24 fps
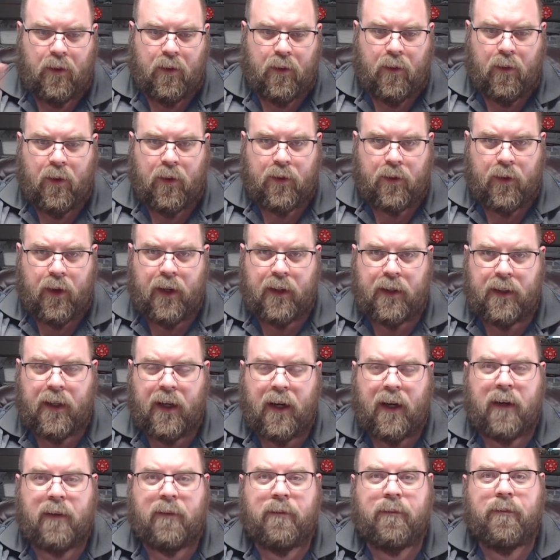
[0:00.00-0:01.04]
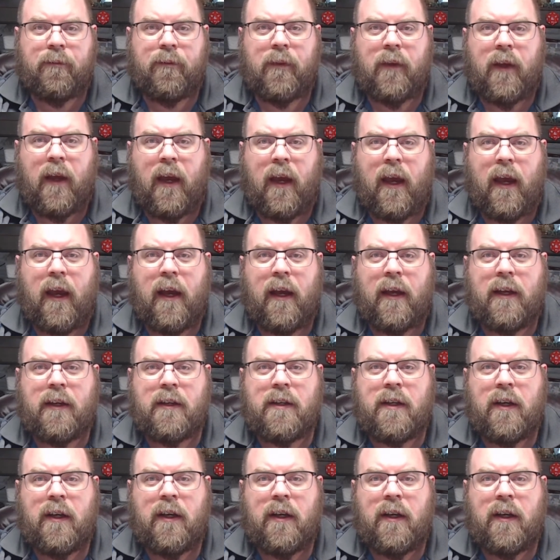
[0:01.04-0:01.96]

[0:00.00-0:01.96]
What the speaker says: was right there. And